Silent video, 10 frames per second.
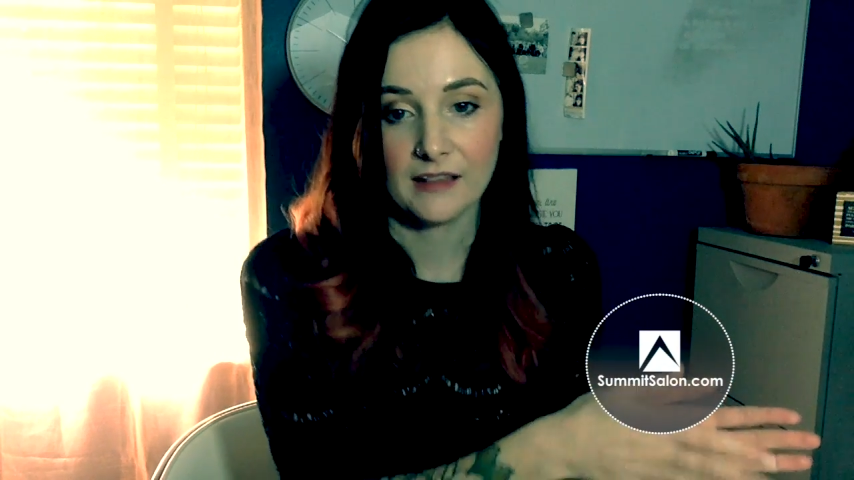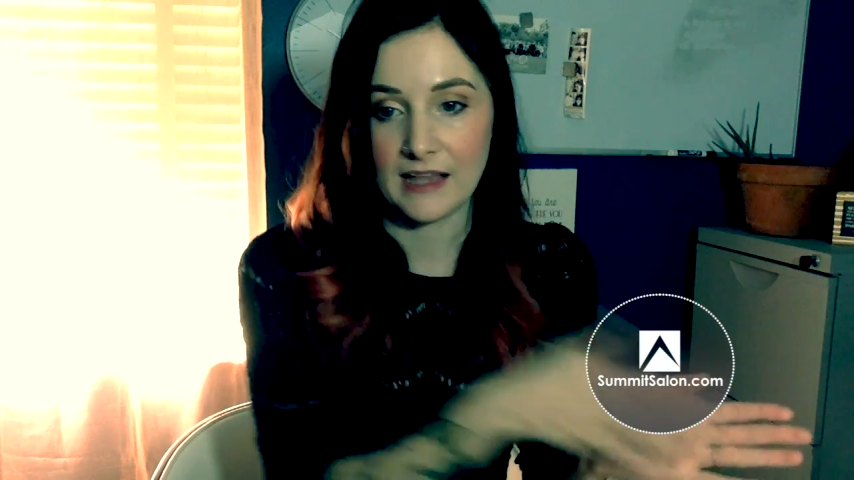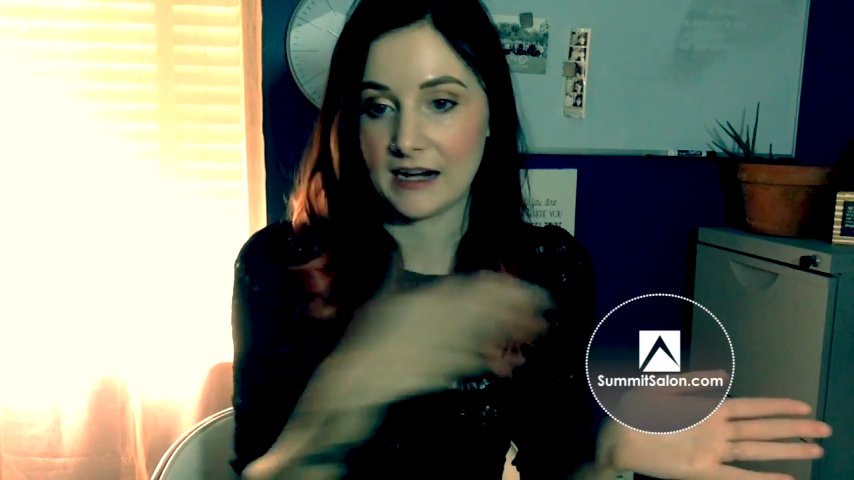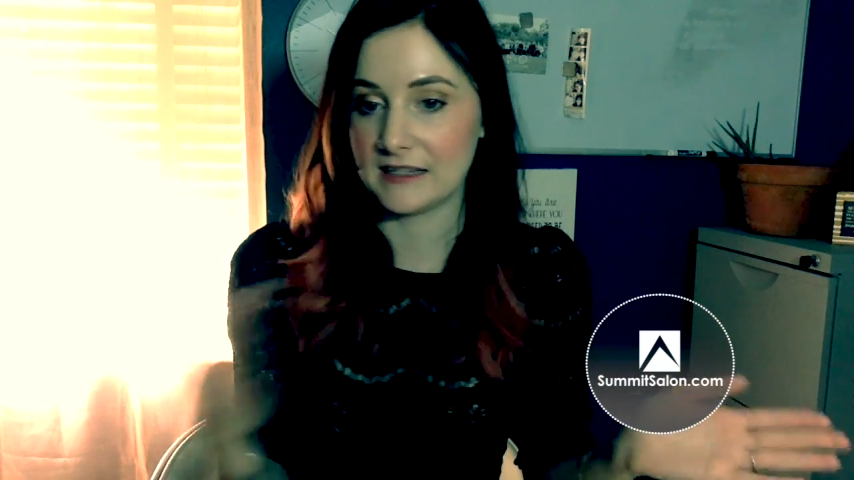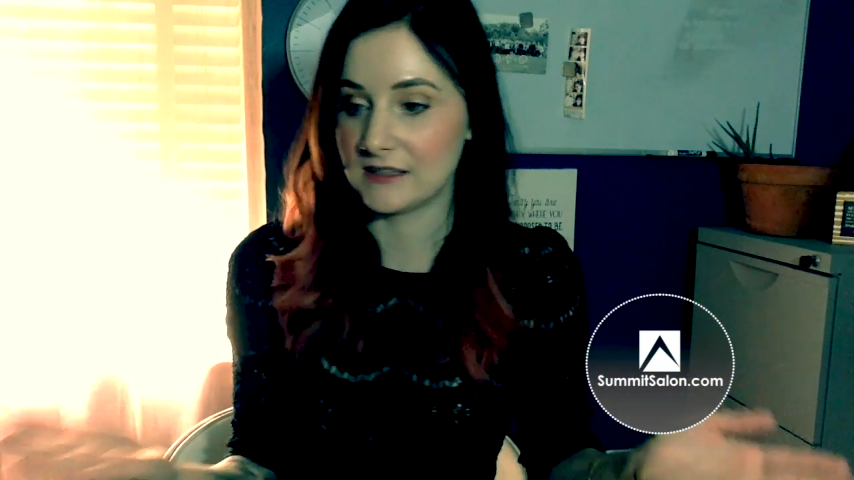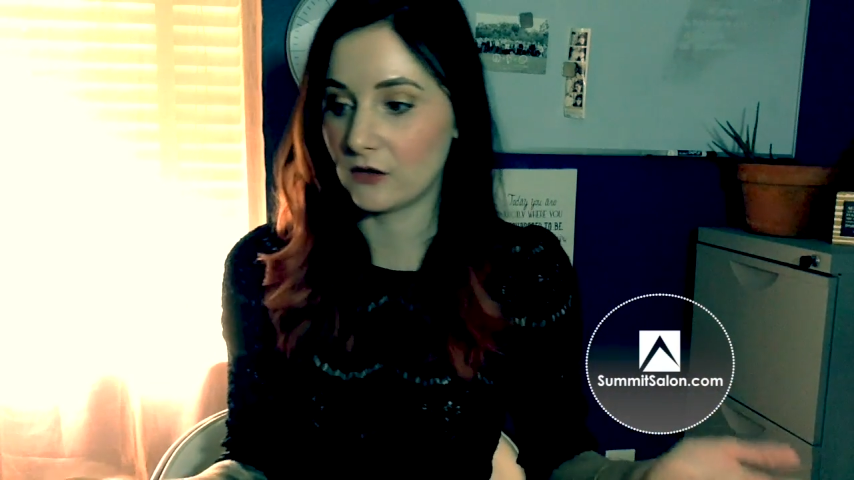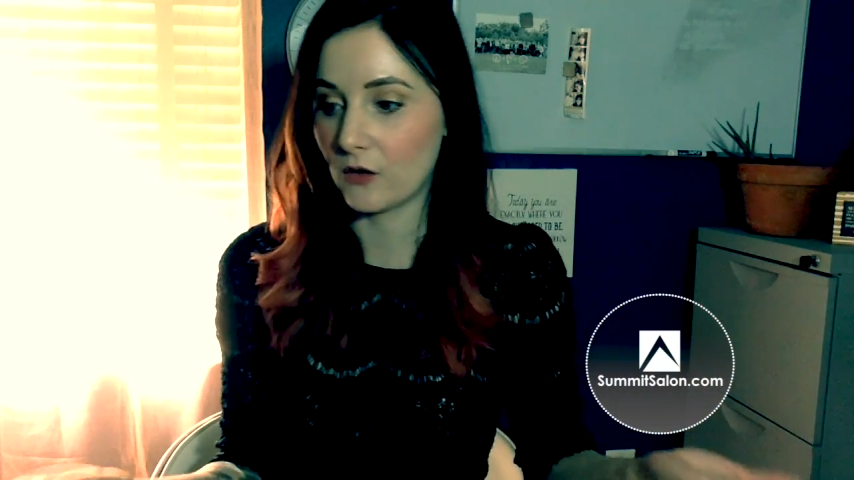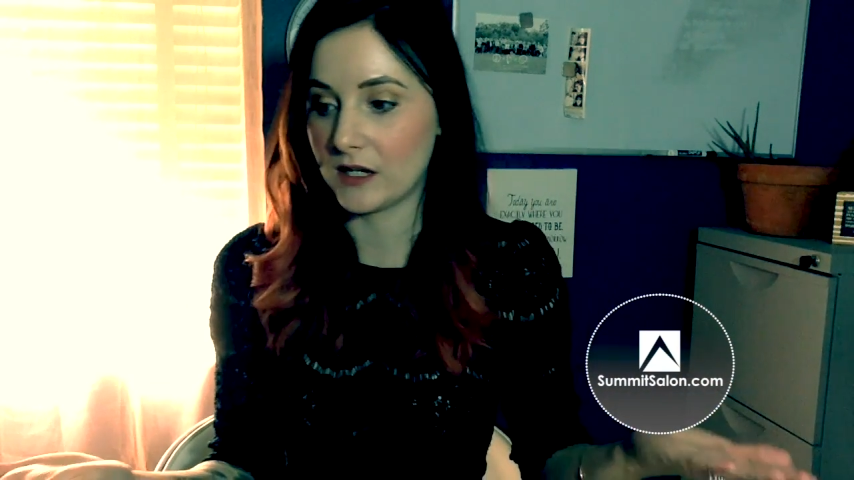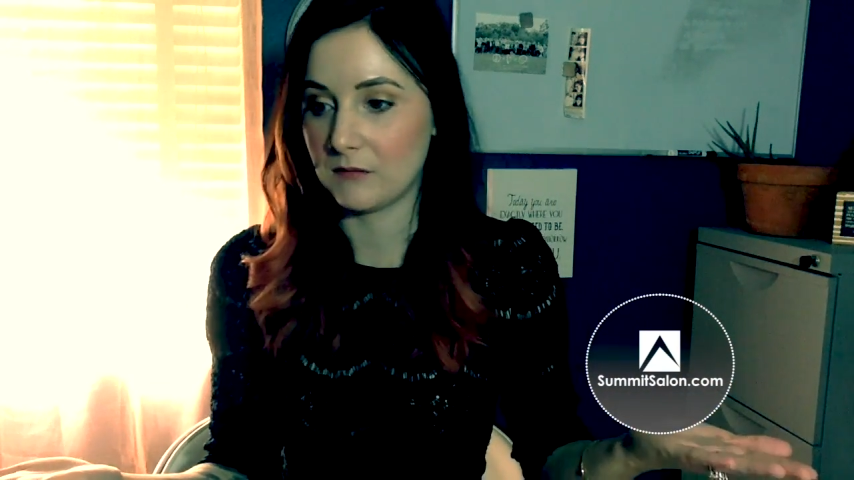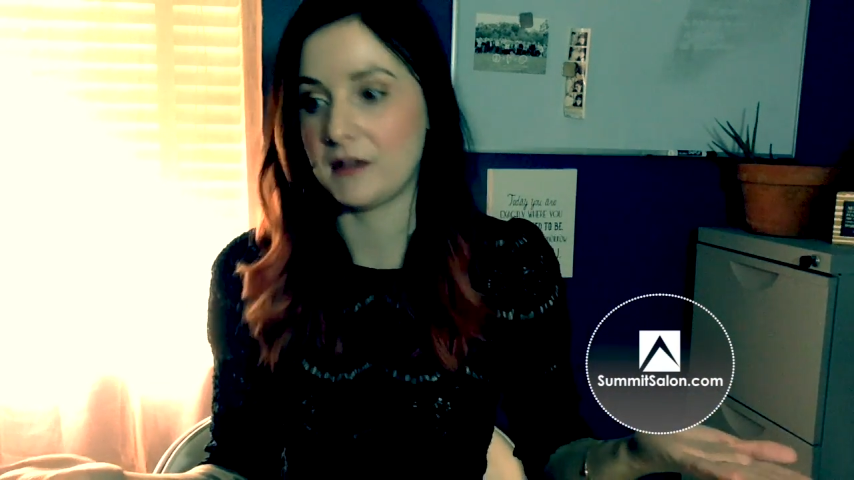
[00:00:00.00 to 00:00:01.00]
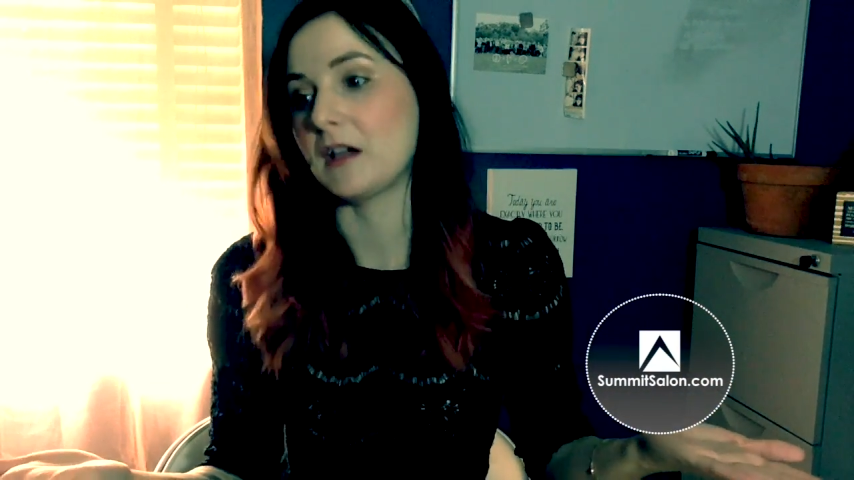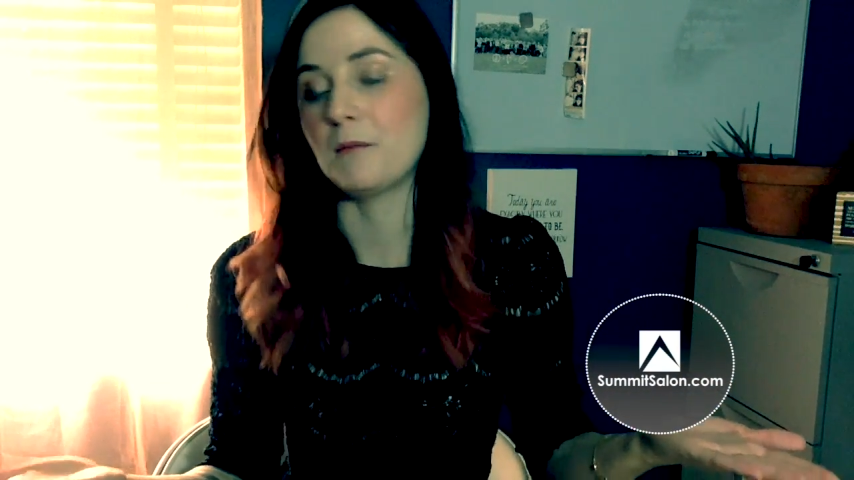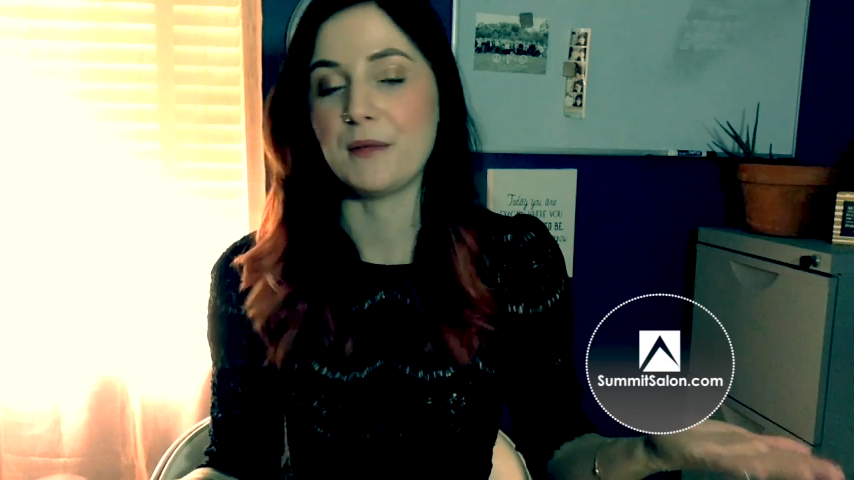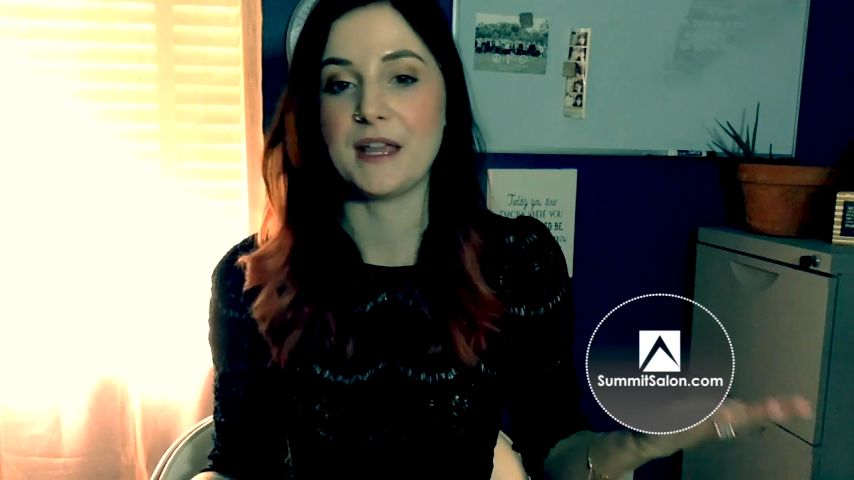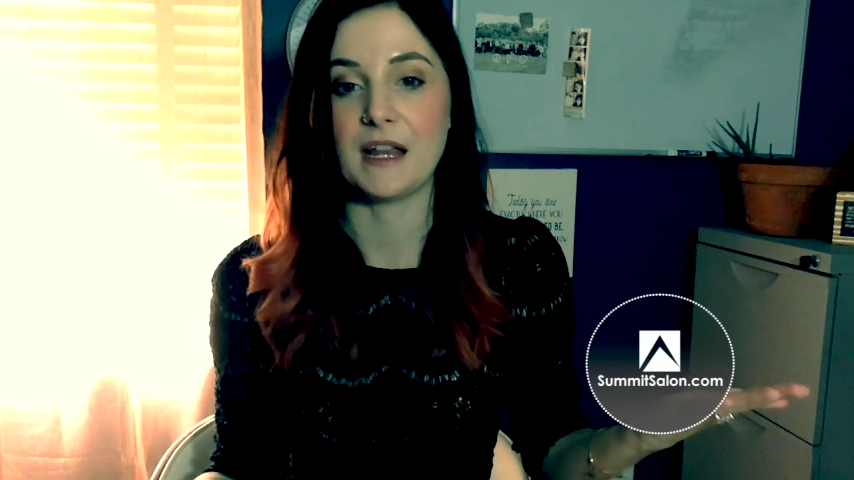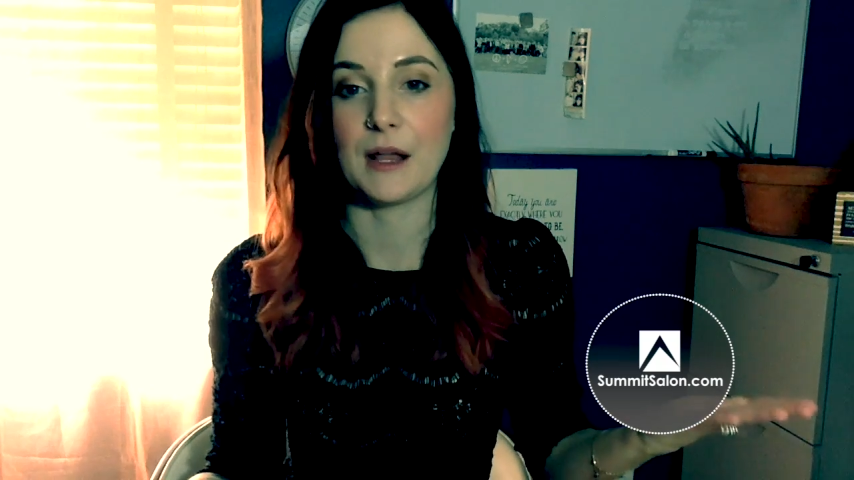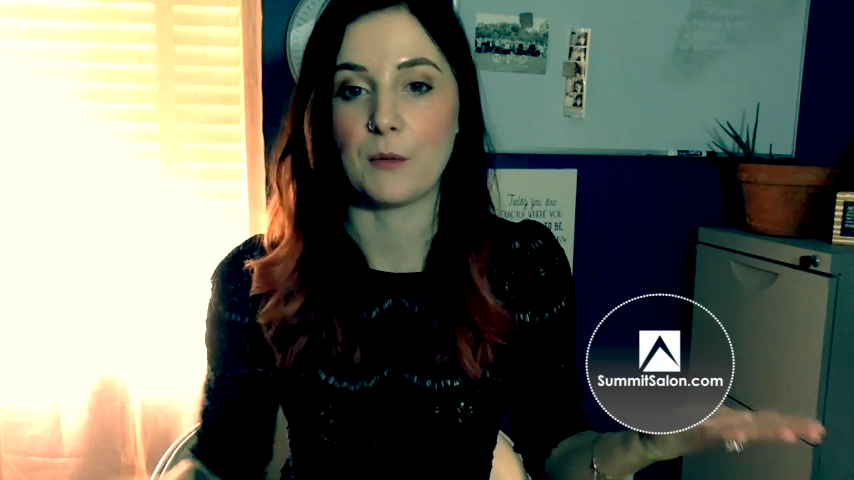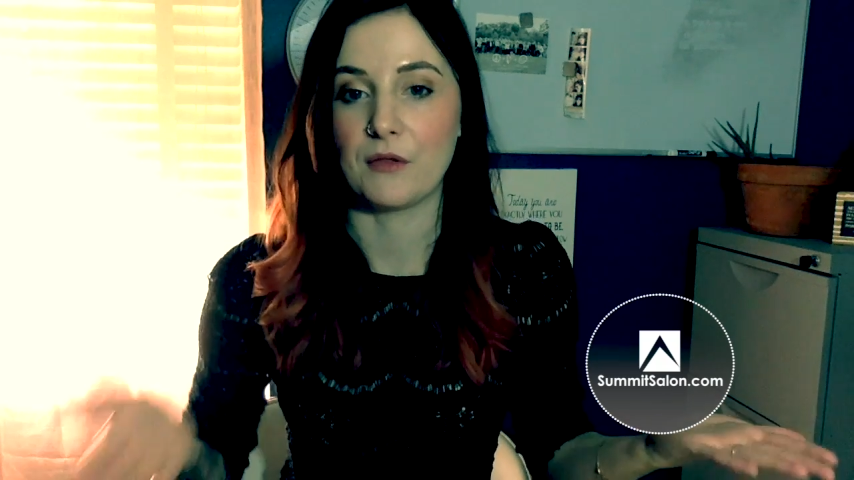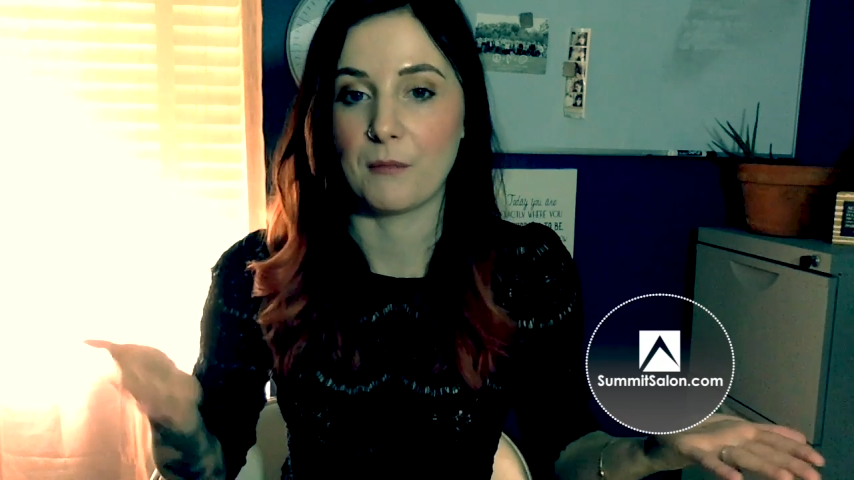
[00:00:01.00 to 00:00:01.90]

that isn't going to be competing with